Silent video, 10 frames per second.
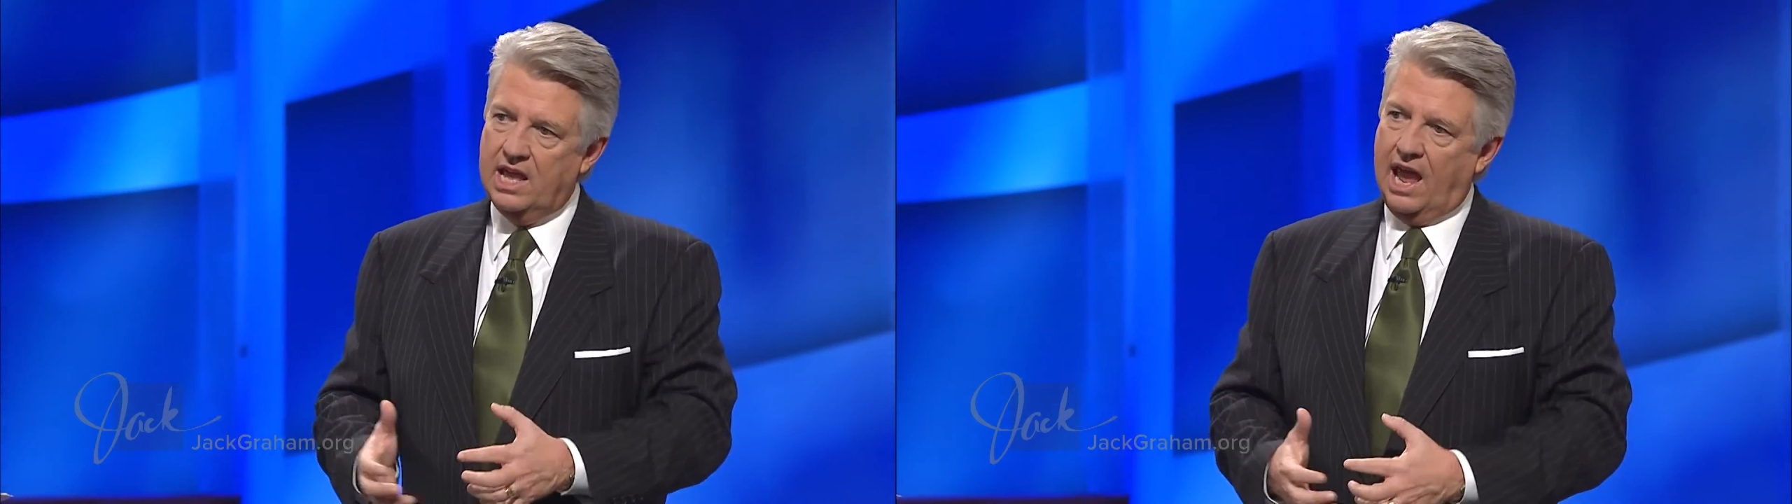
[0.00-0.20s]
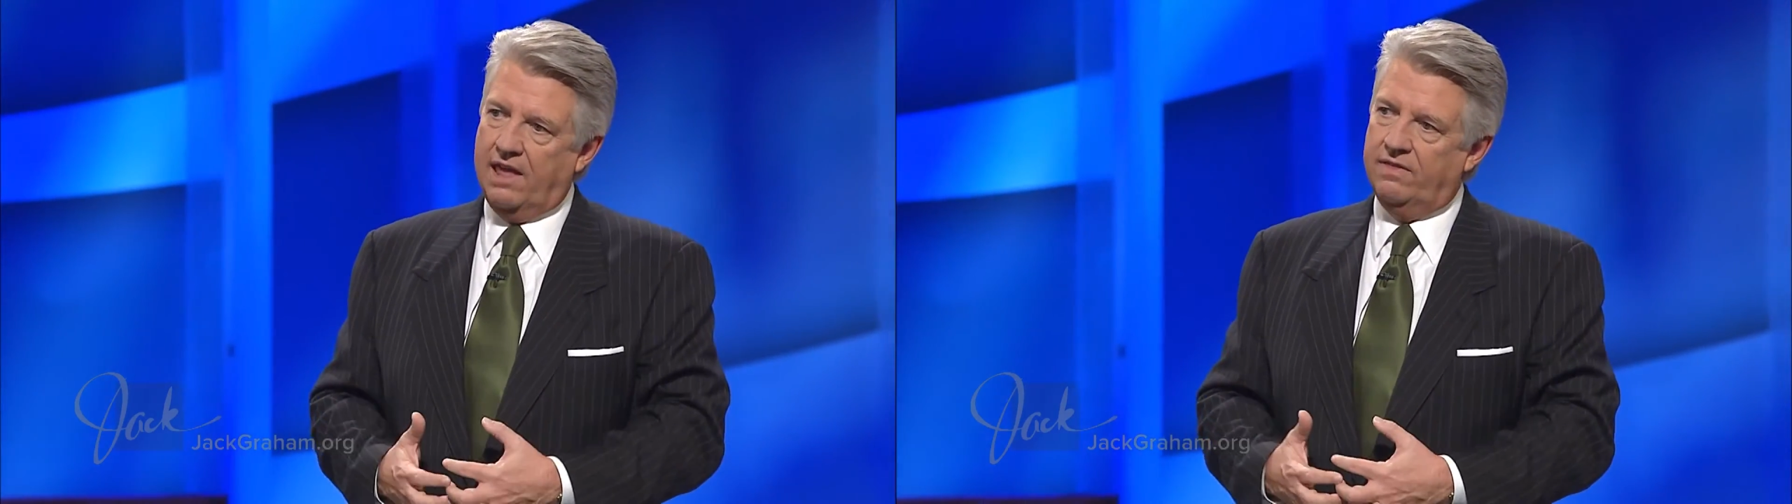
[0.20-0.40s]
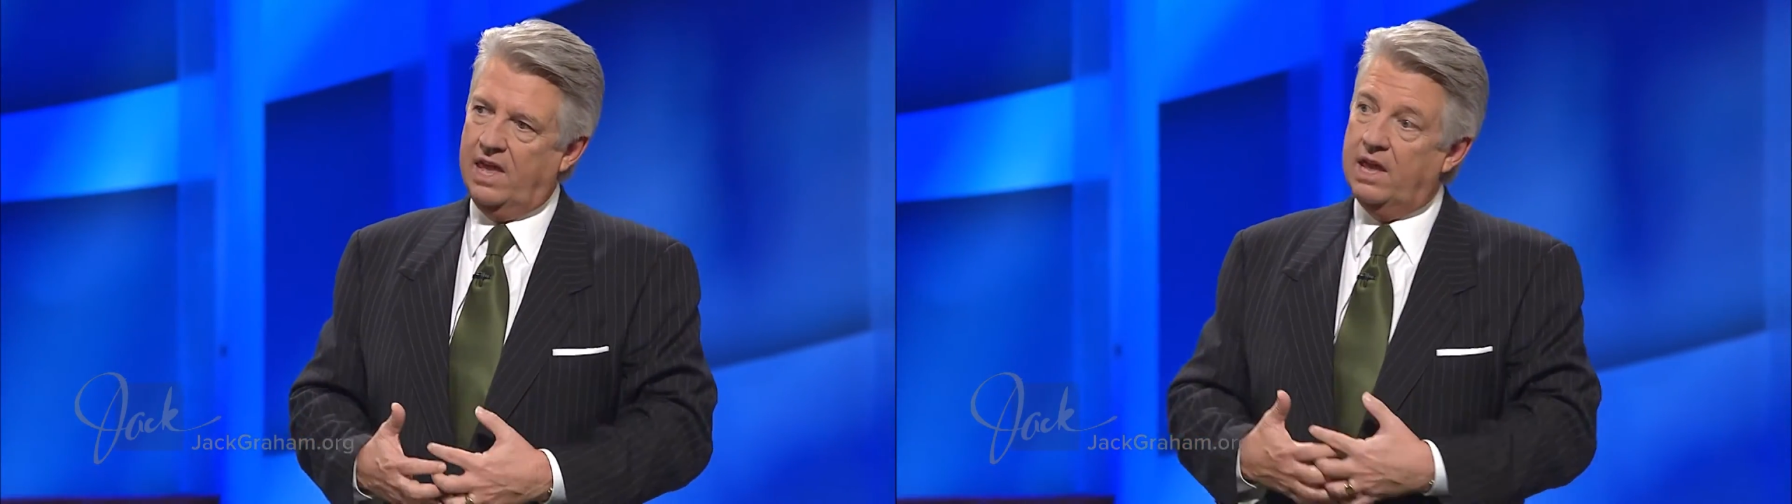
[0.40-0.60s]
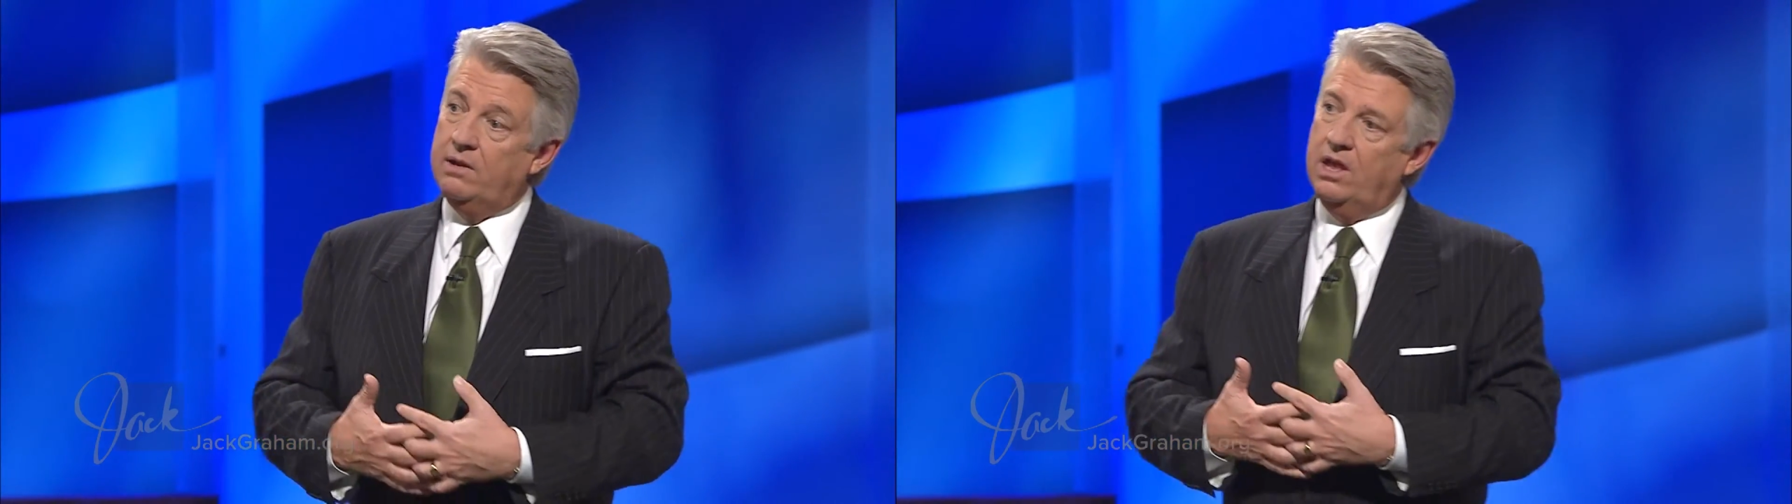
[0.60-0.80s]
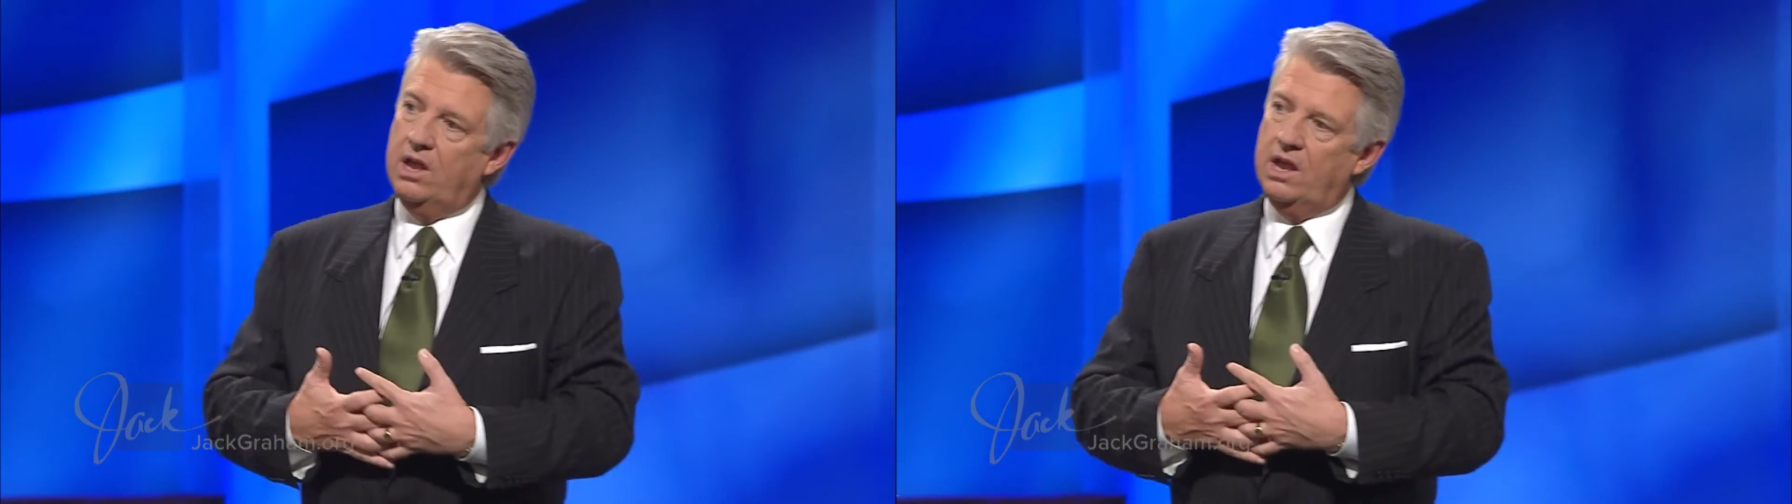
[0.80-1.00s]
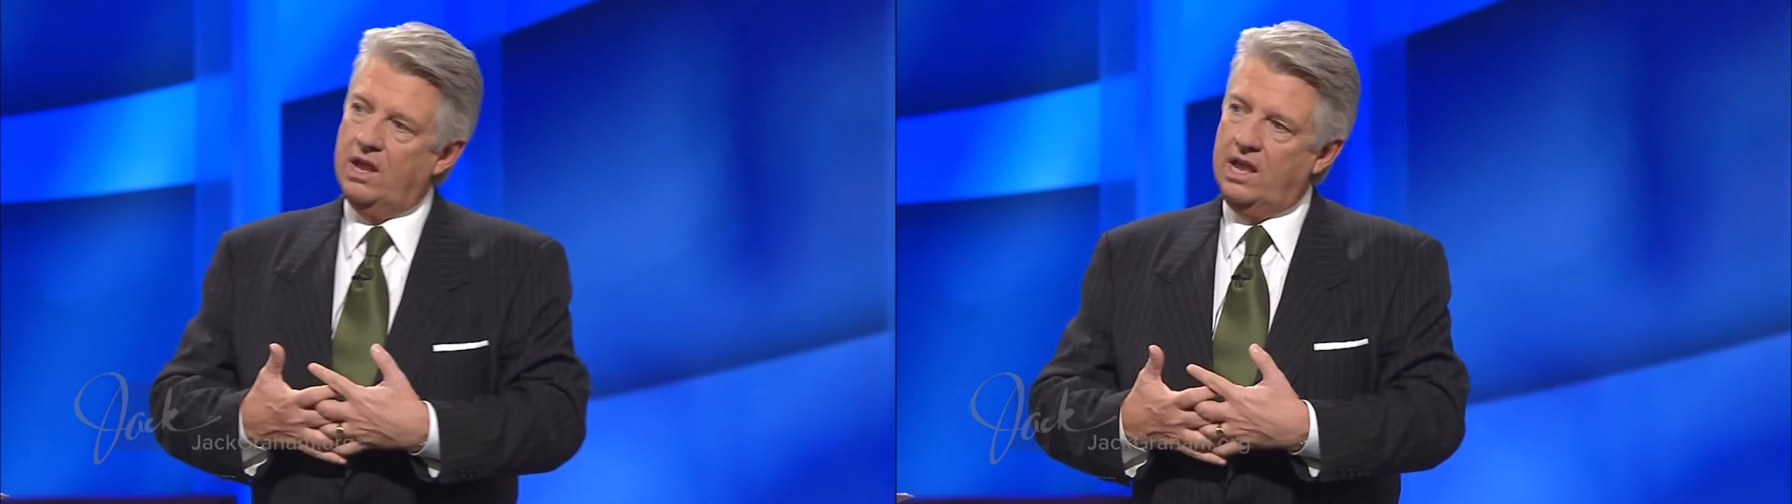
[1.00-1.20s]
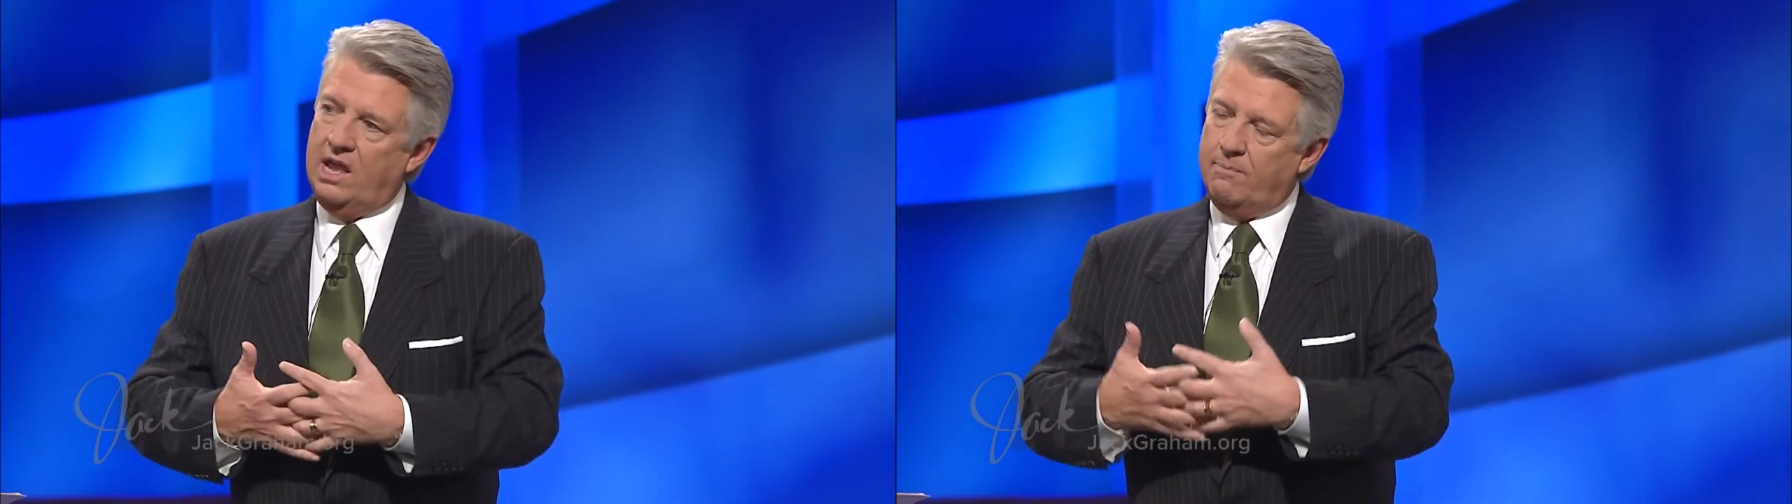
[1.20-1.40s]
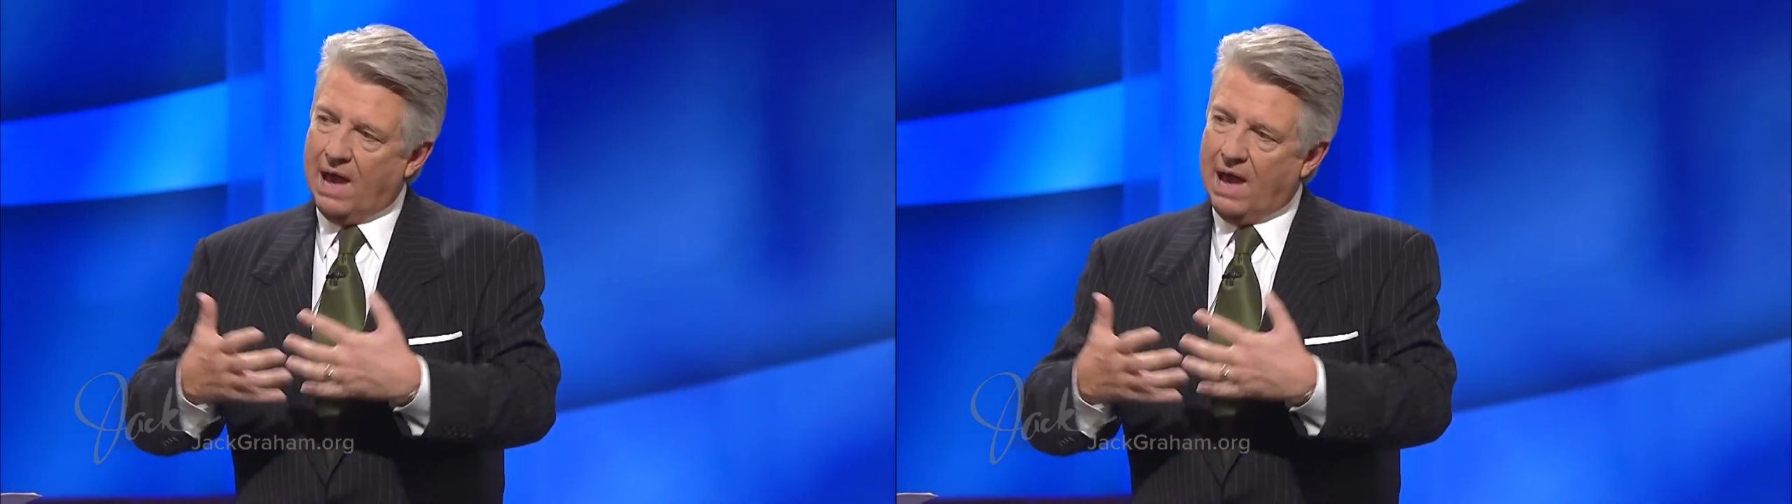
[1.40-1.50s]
and then He,